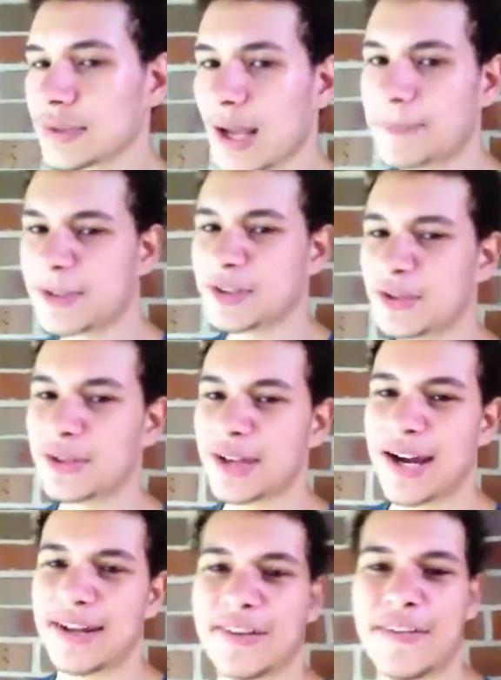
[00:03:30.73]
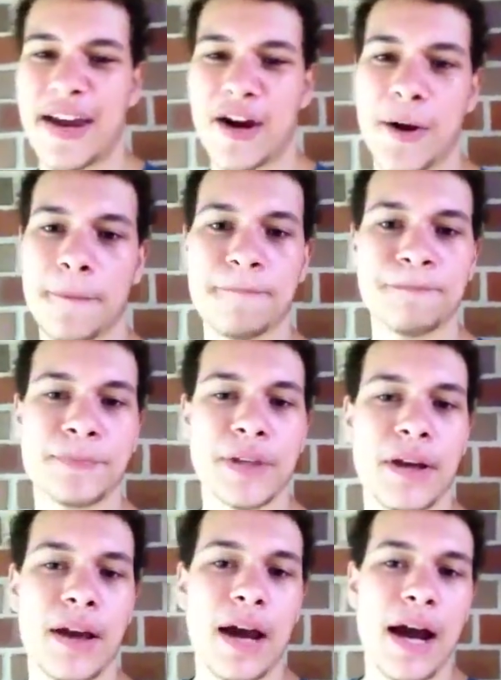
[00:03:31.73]
I'm still kind of there.
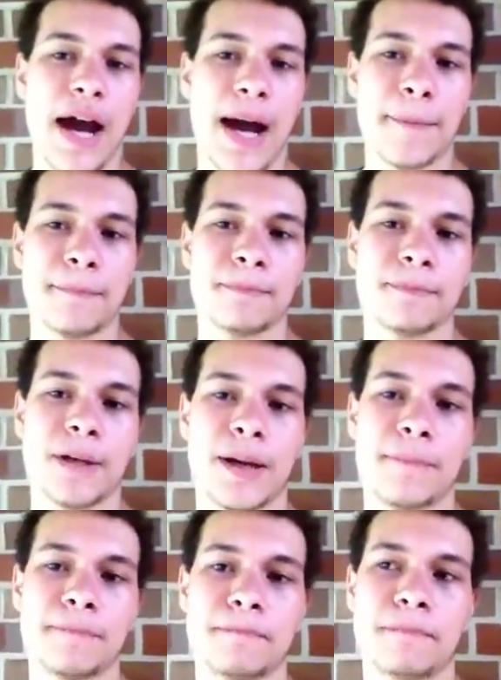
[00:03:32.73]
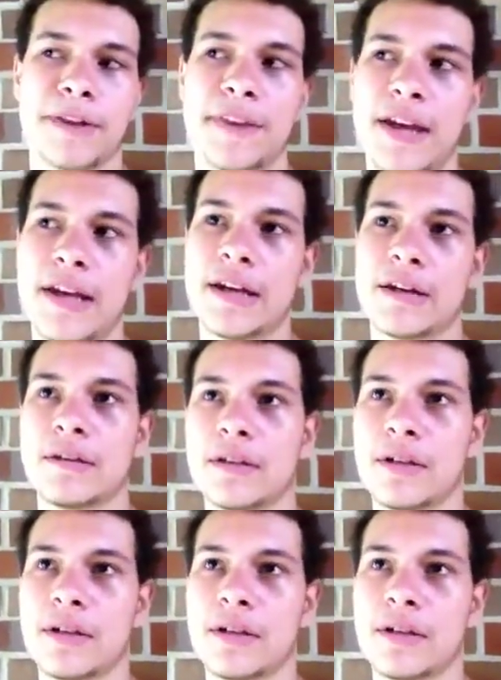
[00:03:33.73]
But then,